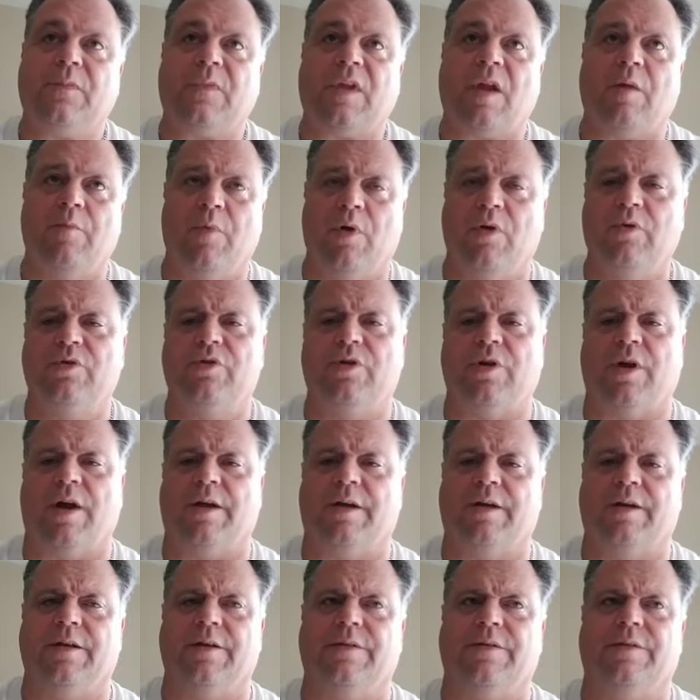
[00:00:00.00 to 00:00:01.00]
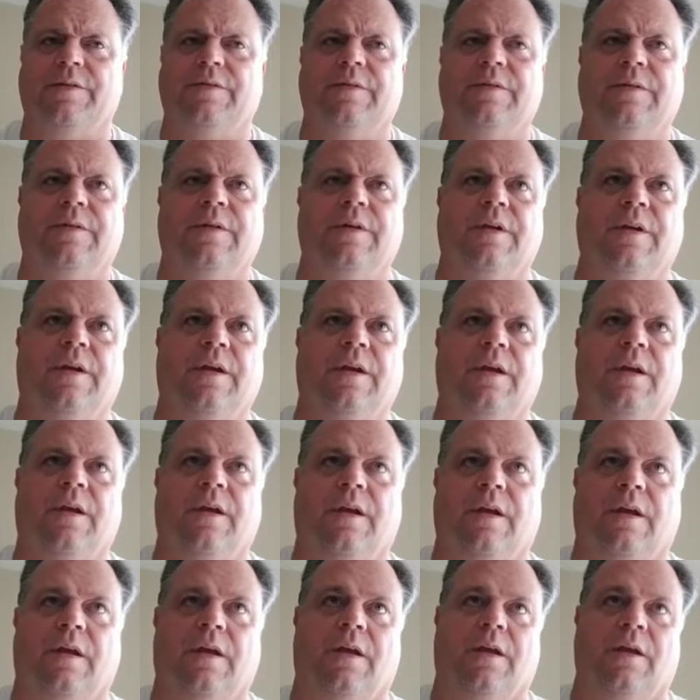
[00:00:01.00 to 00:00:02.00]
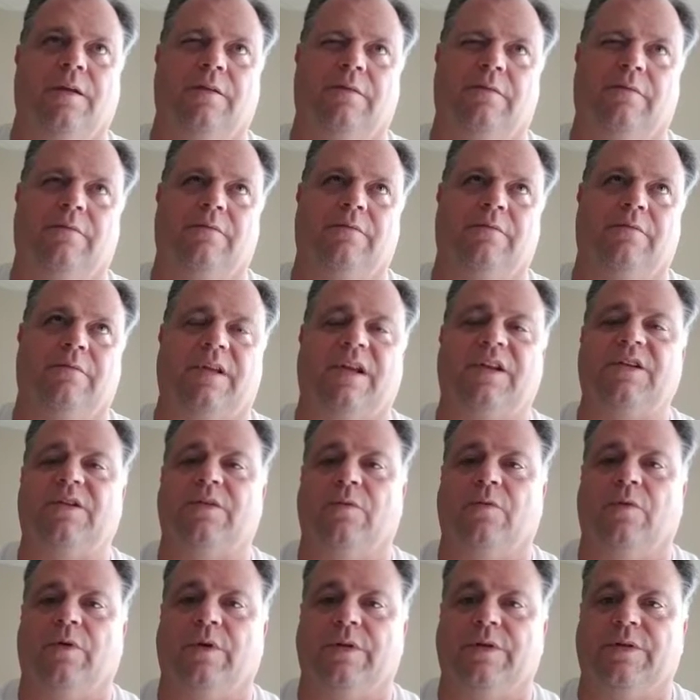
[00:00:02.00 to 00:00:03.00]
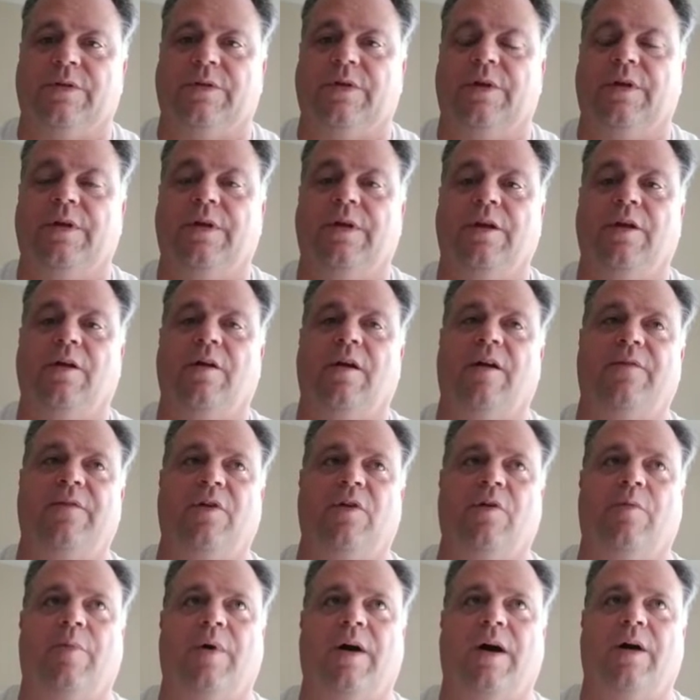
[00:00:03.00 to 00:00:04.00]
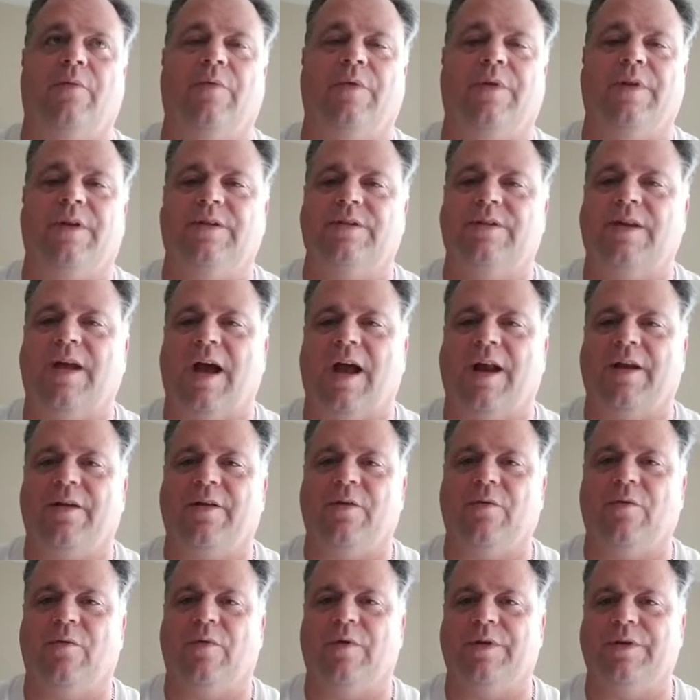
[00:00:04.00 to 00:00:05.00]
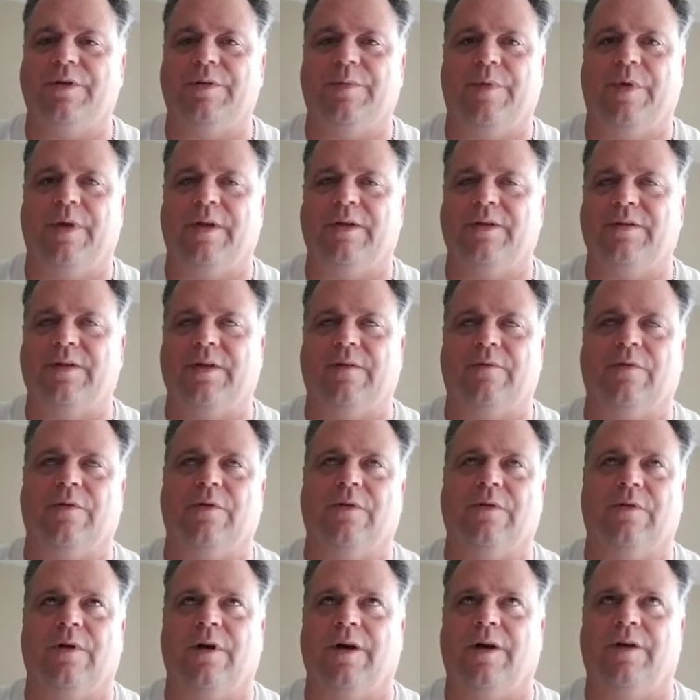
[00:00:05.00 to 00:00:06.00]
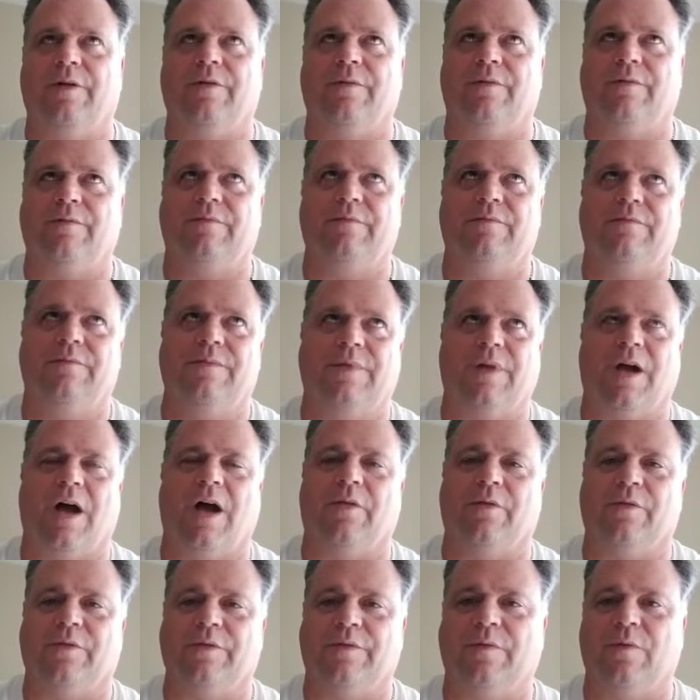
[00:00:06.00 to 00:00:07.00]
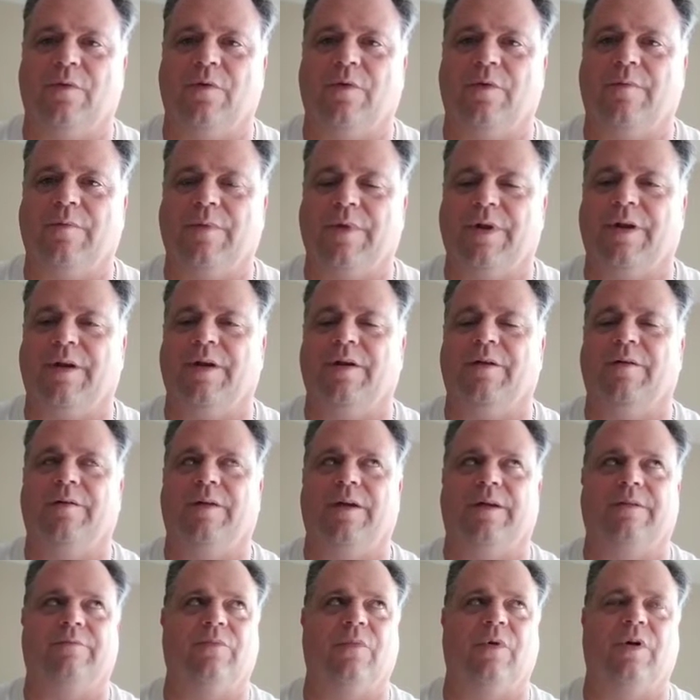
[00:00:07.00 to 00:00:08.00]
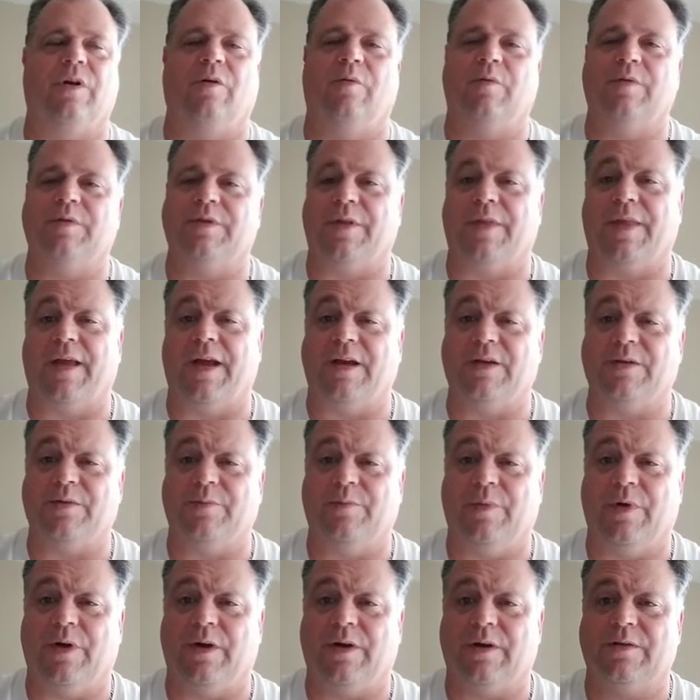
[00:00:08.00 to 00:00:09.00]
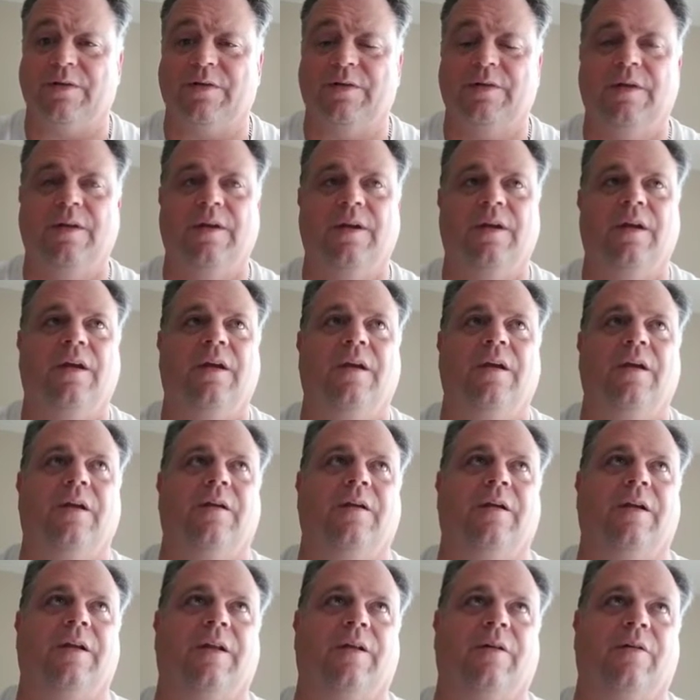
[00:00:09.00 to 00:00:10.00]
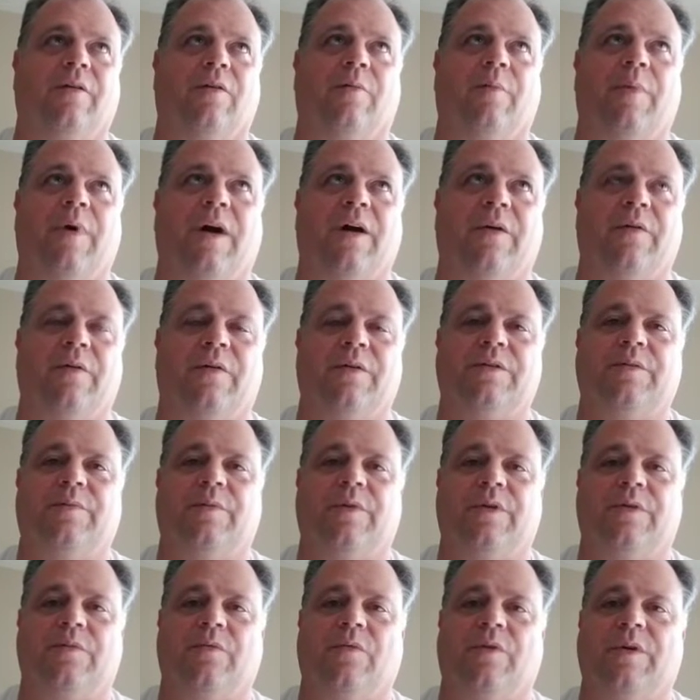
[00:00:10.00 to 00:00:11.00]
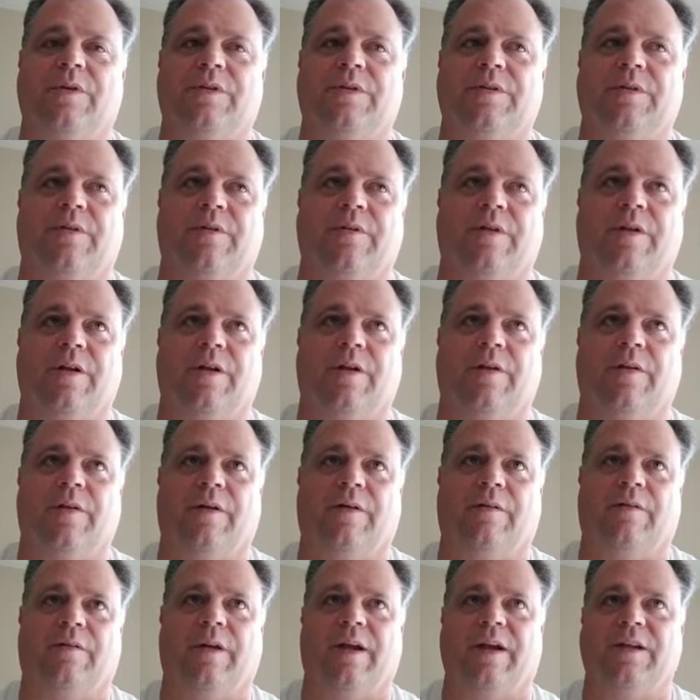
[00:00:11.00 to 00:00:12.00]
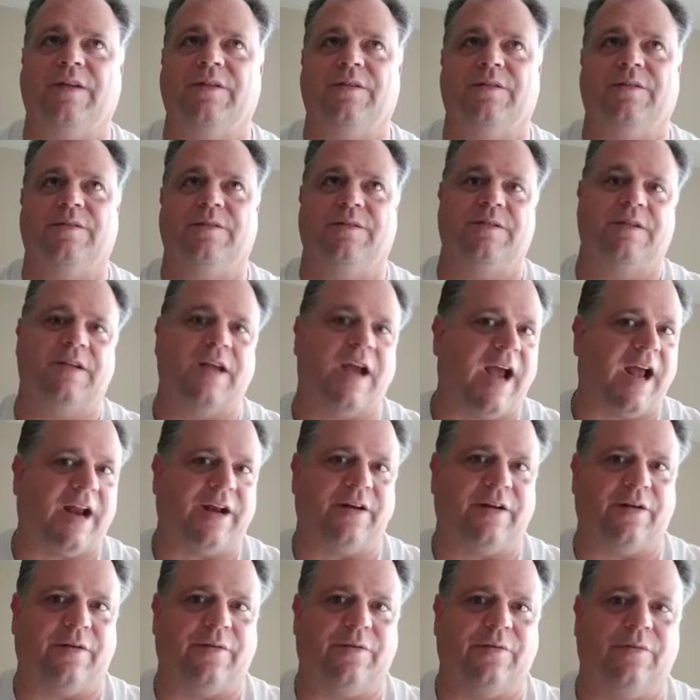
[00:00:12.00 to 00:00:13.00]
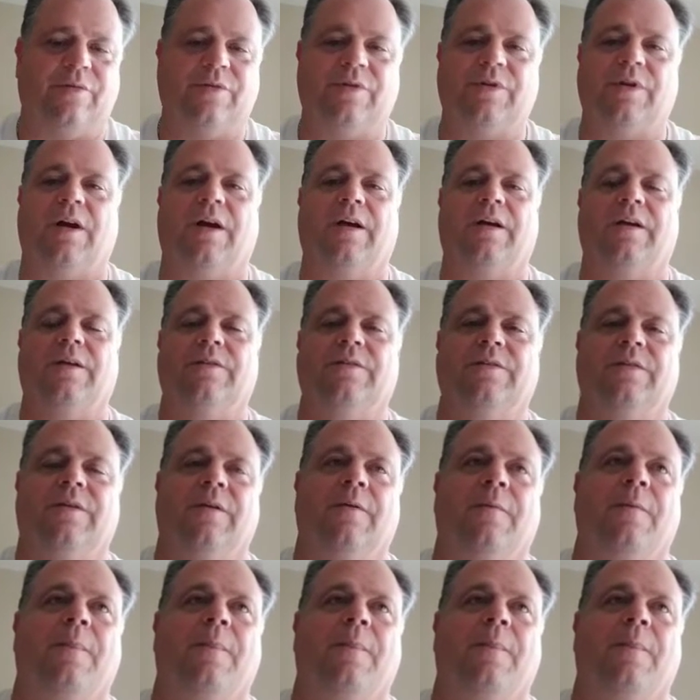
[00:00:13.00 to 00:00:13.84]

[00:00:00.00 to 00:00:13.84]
Most shotguns, decent ones, you don't have to go buy one of these tactical ones and pay several $100 for them, like almost $1,000. Go buy one of some of these ones that are, they're licensed tactical shotguns.